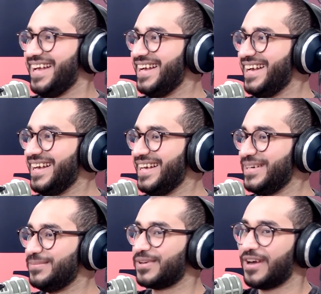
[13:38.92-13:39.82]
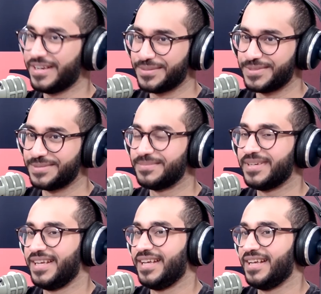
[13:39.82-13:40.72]
Cardamom.
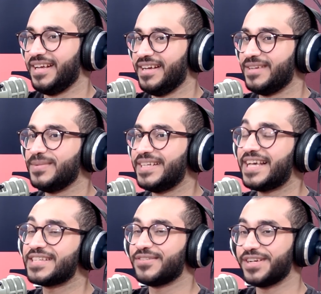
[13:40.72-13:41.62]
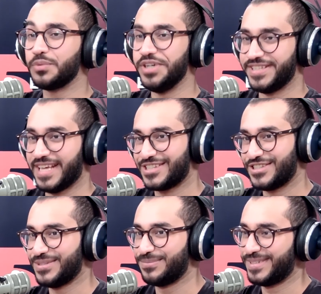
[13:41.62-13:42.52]
It has a very weird
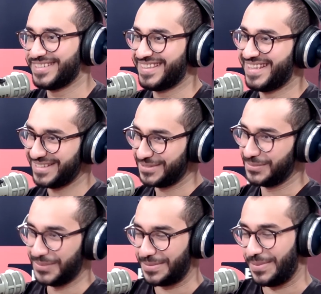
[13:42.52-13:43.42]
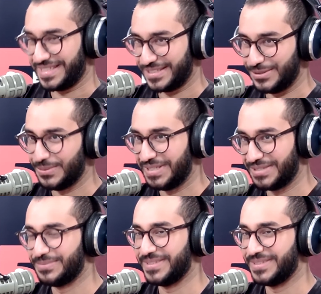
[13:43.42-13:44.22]
texture, but that's what makes it unique to me.